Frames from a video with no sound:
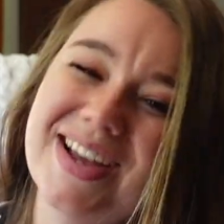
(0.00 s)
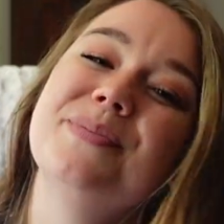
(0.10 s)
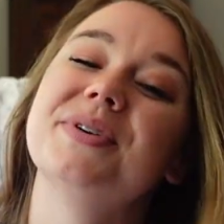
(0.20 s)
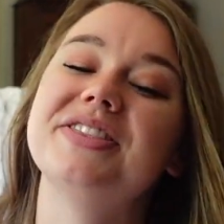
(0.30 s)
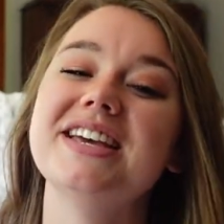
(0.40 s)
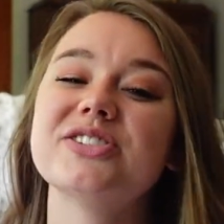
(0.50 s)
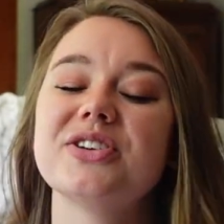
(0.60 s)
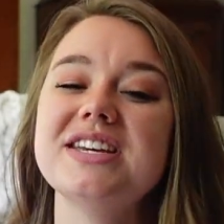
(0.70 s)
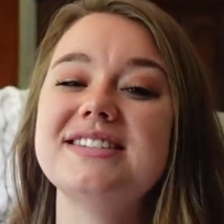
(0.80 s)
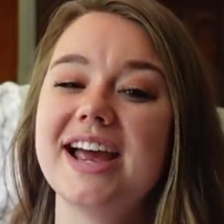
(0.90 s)
But these are
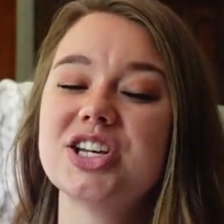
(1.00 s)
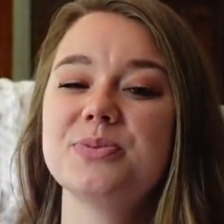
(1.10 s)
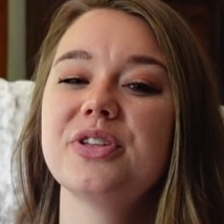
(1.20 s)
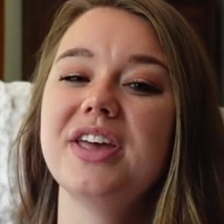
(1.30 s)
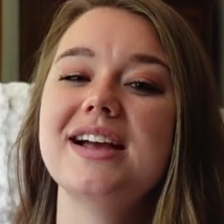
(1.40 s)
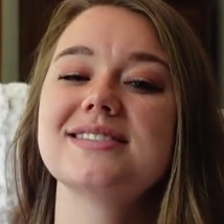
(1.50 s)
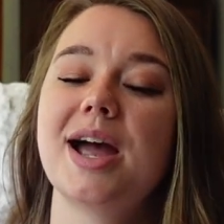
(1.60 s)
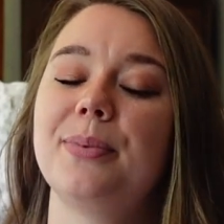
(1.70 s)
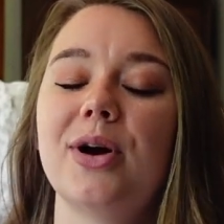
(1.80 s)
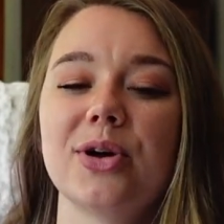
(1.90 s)
the tangible things
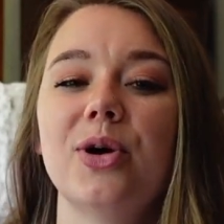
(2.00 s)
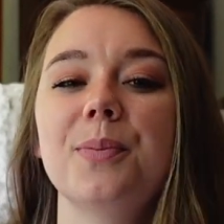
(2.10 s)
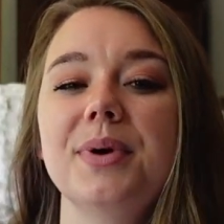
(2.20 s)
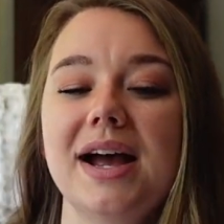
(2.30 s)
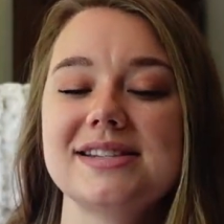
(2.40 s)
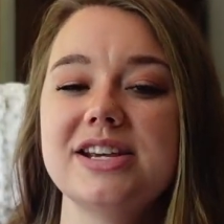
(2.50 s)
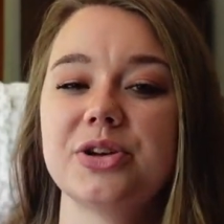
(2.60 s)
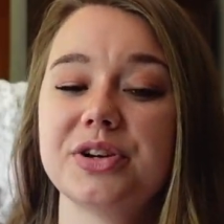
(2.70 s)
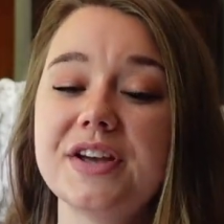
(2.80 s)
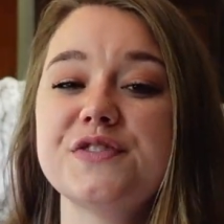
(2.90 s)
I brought home as
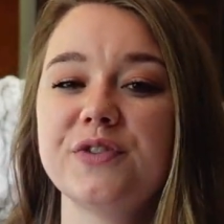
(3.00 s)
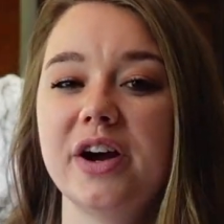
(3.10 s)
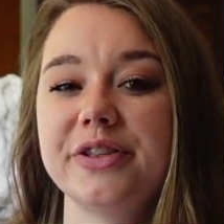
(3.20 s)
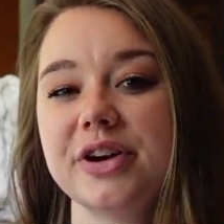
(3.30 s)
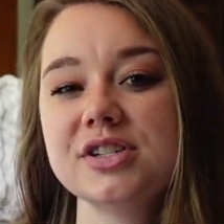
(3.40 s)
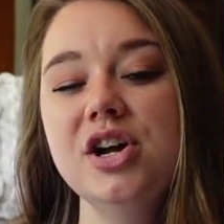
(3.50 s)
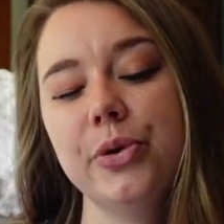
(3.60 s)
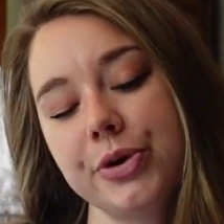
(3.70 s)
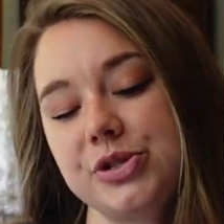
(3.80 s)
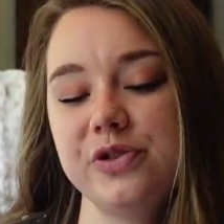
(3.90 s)
either gifts for others
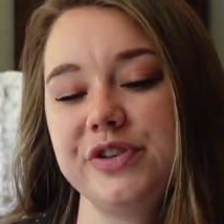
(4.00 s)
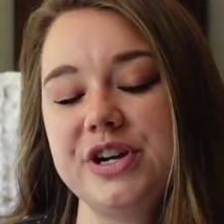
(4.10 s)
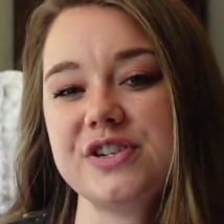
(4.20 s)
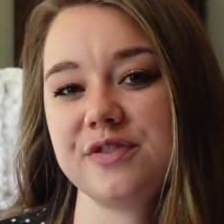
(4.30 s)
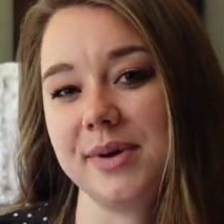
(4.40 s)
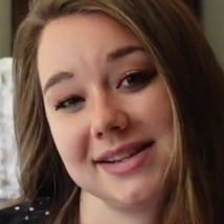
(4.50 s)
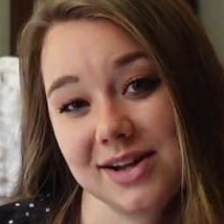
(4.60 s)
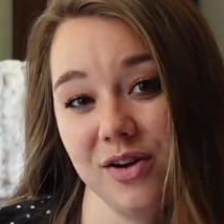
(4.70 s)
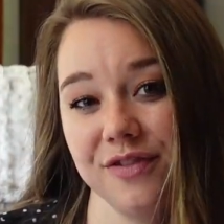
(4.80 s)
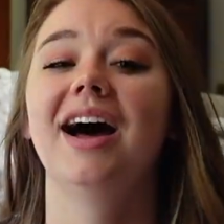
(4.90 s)
or souvenirs for
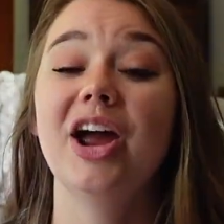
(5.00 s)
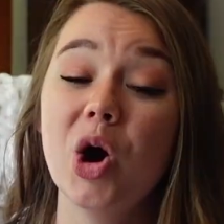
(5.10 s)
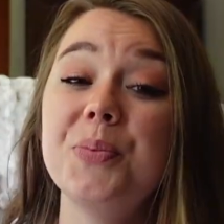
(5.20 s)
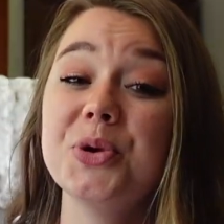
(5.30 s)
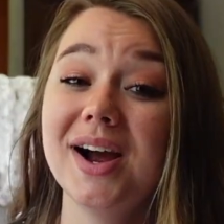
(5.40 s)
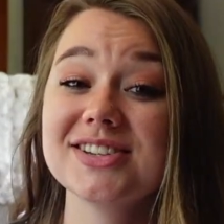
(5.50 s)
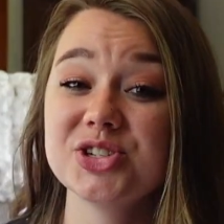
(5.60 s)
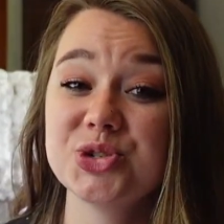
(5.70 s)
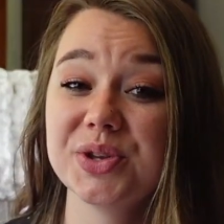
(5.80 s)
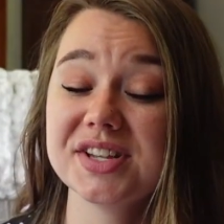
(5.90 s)
myself. I hope you guys
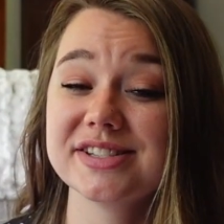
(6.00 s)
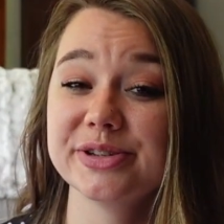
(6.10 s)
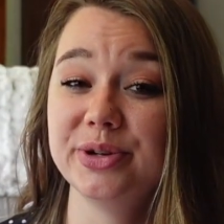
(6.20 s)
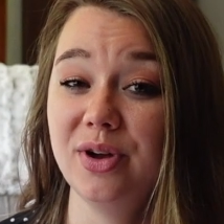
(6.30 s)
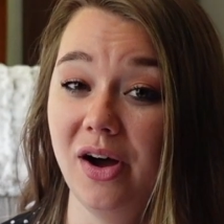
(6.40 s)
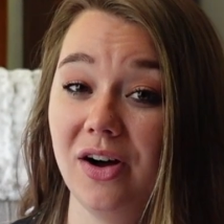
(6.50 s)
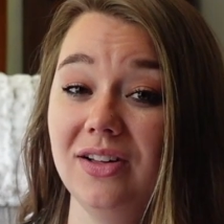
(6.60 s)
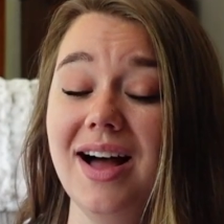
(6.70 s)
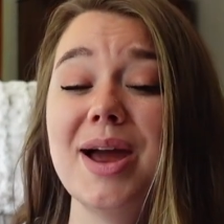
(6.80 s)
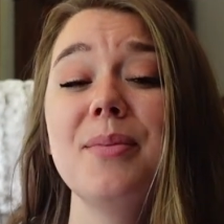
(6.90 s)
enjoyed this little
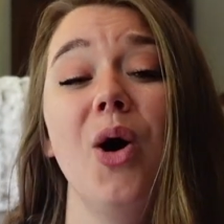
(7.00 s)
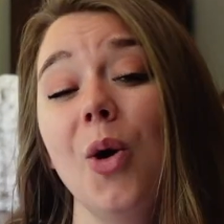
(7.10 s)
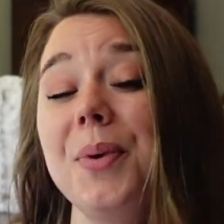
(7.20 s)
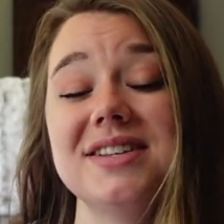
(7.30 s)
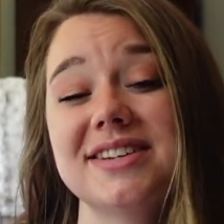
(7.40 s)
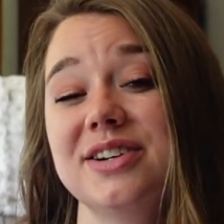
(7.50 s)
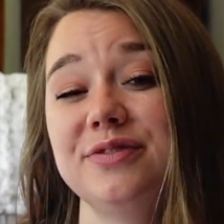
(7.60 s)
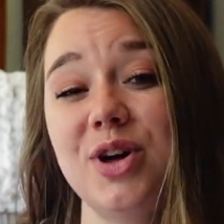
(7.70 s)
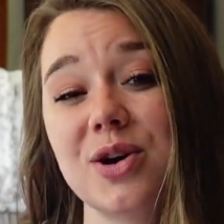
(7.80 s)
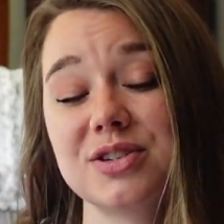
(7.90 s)
haul. I'm hoping to get a
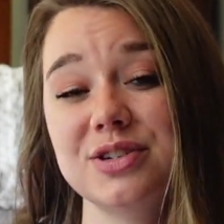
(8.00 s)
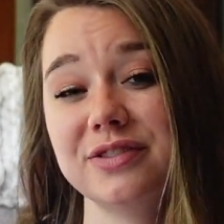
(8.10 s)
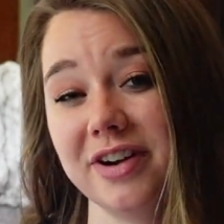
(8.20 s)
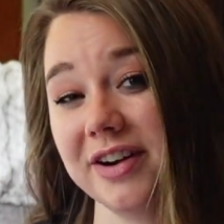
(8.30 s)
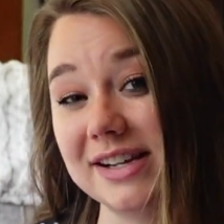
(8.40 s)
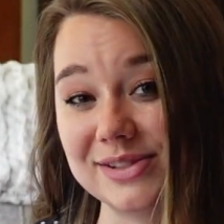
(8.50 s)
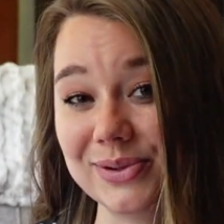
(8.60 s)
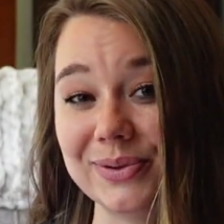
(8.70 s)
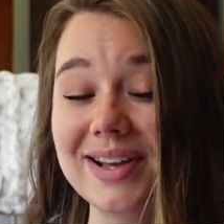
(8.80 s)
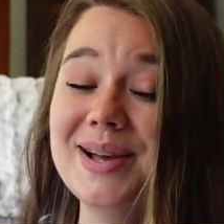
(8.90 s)
vlog to you very
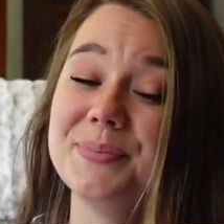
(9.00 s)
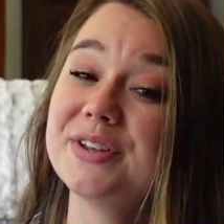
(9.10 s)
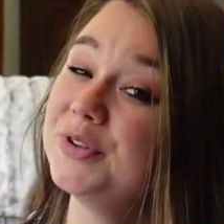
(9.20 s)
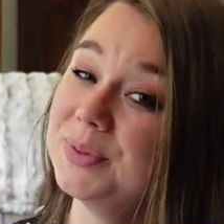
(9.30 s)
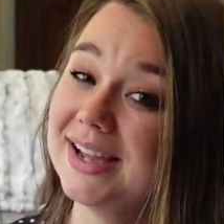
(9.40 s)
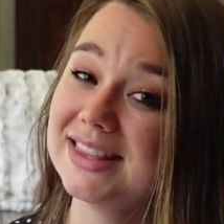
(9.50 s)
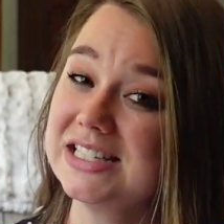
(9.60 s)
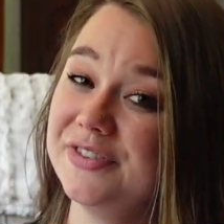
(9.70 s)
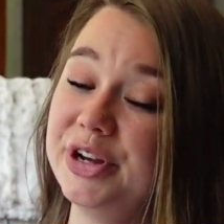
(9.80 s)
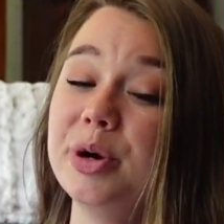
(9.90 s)
soon. But if you like
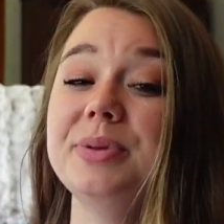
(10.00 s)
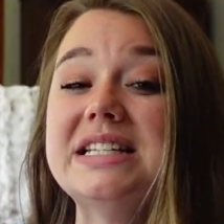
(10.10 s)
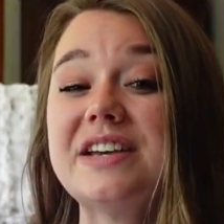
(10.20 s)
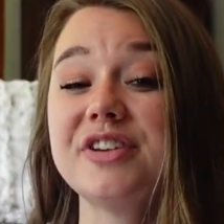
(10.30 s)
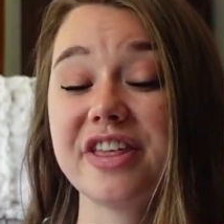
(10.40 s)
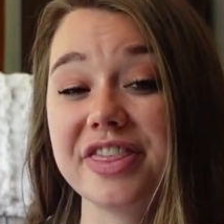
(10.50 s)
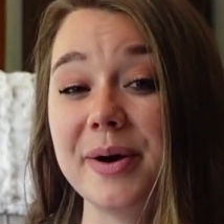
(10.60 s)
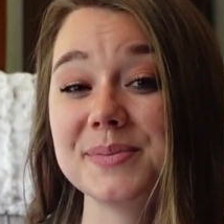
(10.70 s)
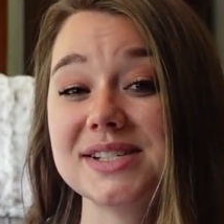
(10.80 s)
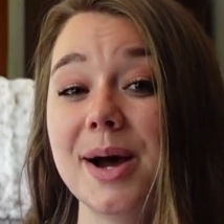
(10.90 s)
this video, please give it a
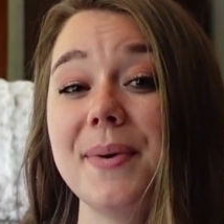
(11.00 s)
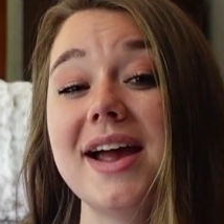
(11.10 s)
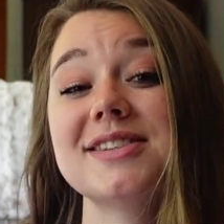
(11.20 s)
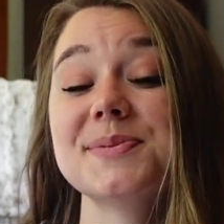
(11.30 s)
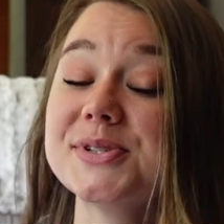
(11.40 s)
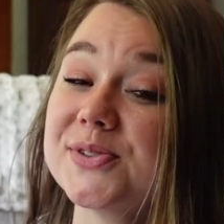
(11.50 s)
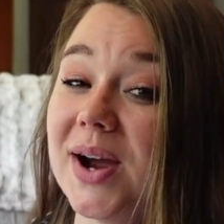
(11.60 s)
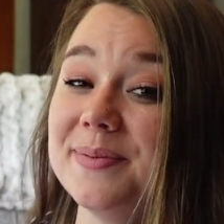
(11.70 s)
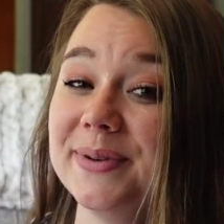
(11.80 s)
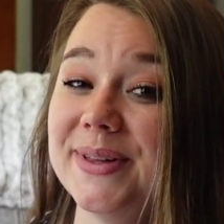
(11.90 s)
thumbs up and
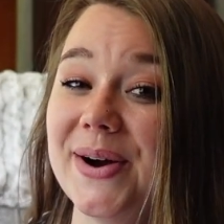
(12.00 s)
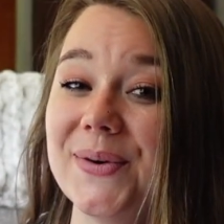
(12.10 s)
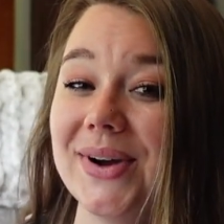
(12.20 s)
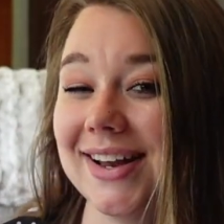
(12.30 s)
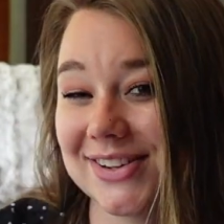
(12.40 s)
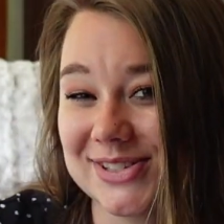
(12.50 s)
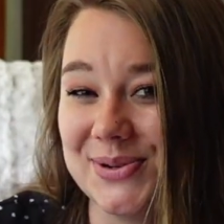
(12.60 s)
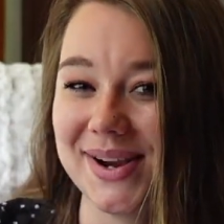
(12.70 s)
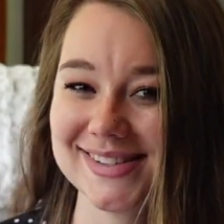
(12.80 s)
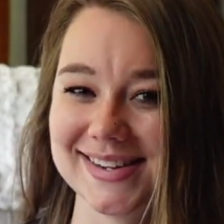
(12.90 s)
subscribe below, and I'll see
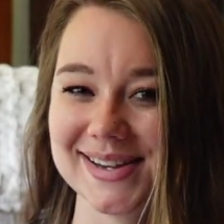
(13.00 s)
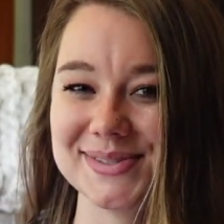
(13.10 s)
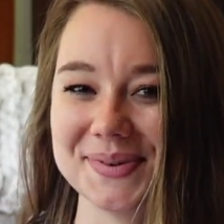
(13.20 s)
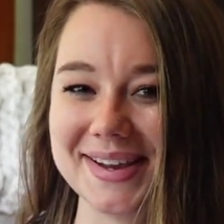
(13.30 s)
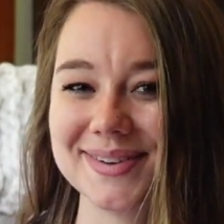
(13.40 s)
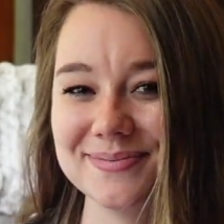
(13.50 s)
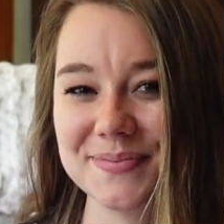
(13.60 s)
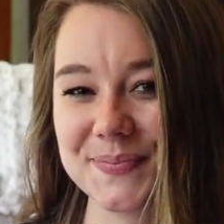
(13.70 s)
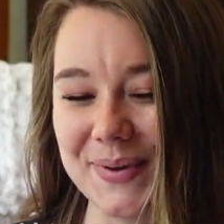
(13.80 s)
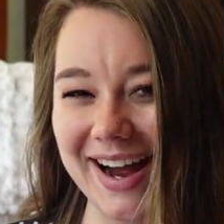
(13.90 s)
you guys next week.
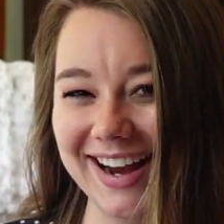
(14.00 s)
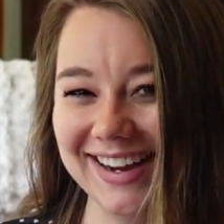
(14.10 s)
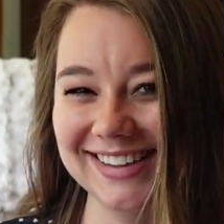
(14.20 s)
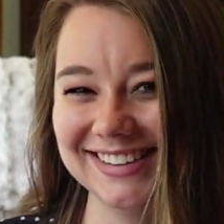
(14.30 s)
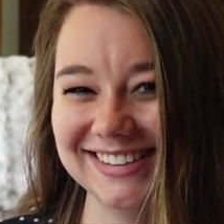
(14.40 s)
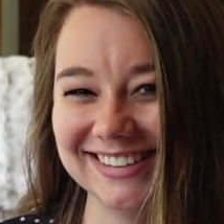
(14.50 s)
Bye.